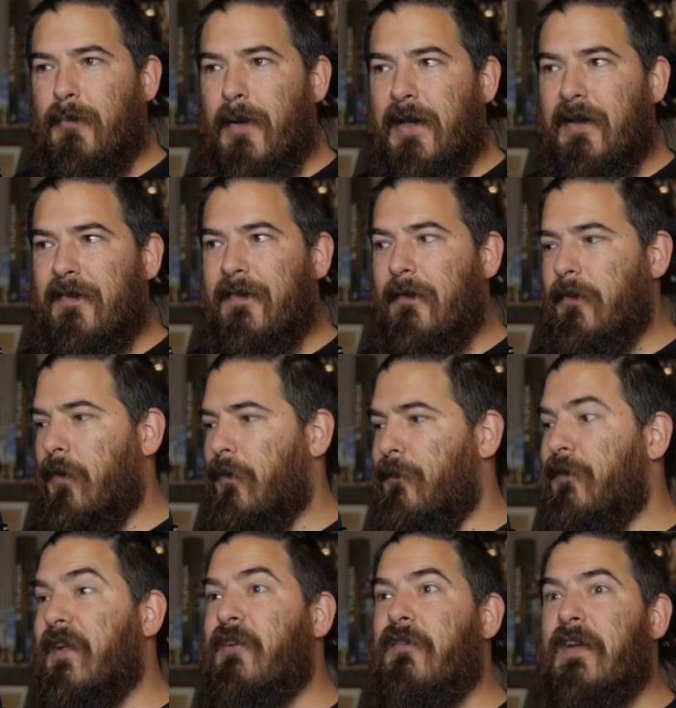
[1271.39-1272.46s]
minus the little
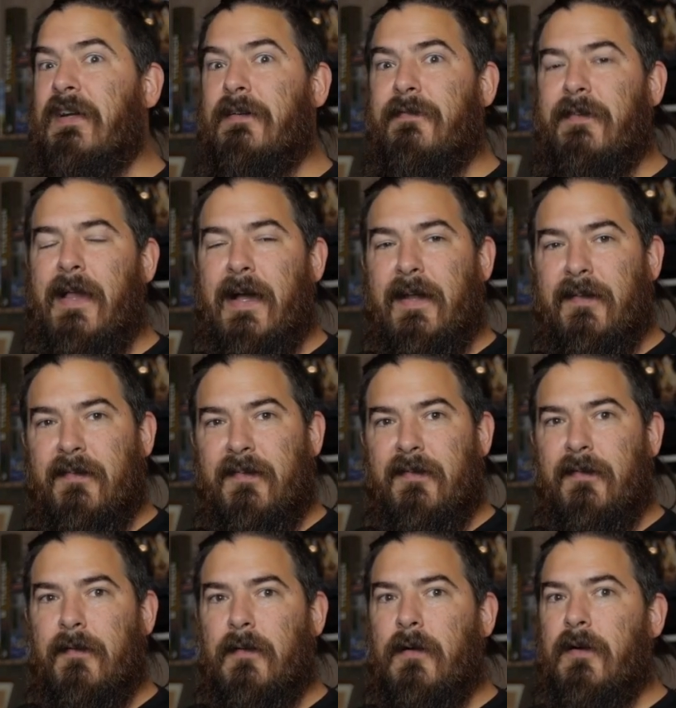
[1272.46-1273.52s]
flickering of
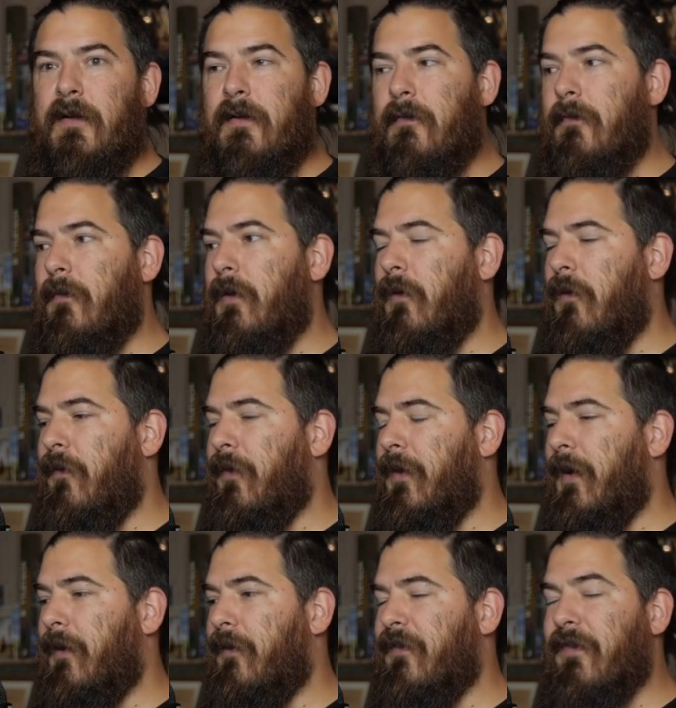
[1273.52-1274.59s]
lights on all the
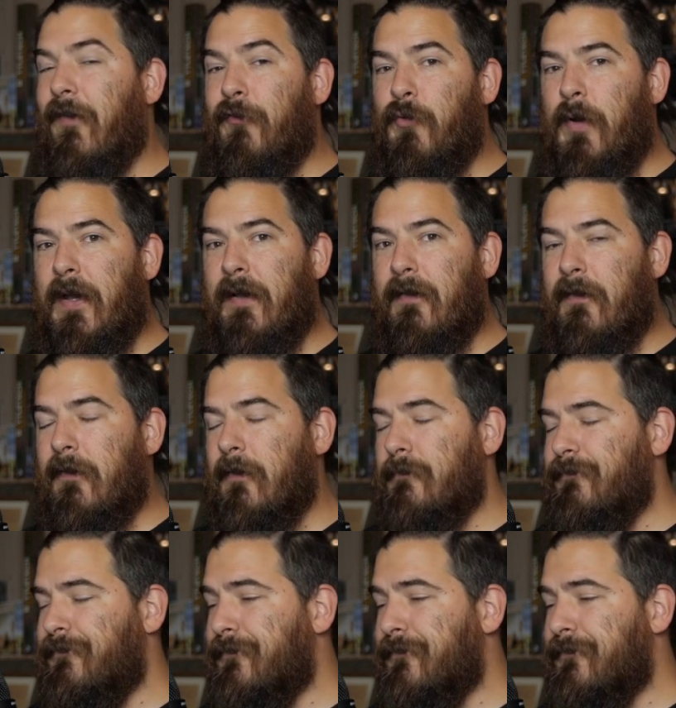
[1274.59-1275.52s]
dials and the screens,